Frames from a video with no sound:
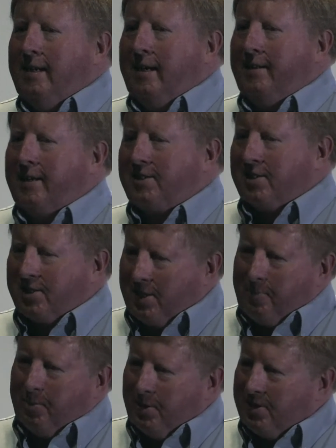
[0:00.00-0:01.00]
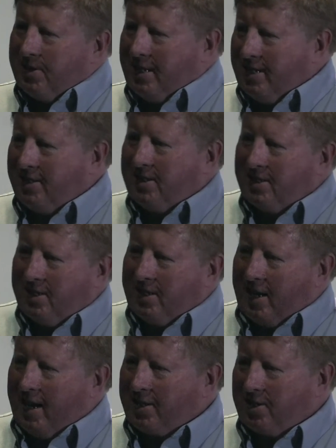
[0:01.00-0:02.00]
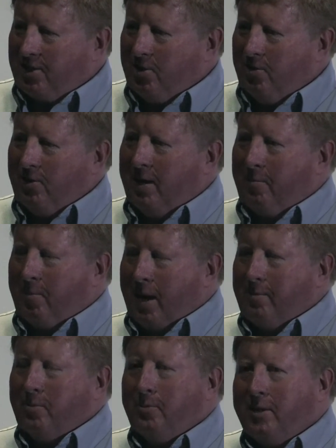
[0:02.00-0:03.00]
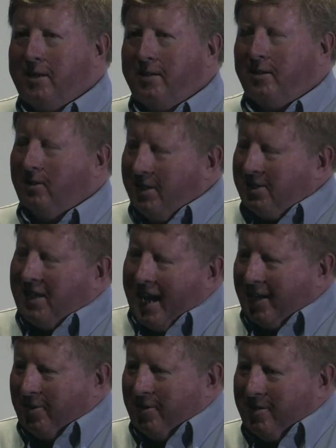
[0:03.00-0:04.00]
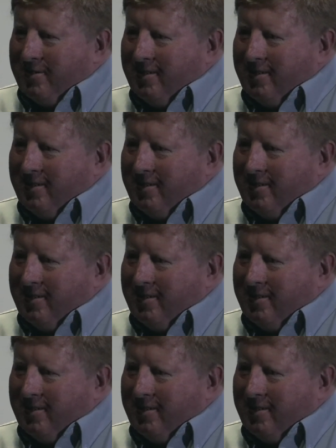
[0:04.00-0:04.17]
And that's the simplest, easiest to execute, and probably the least accurate.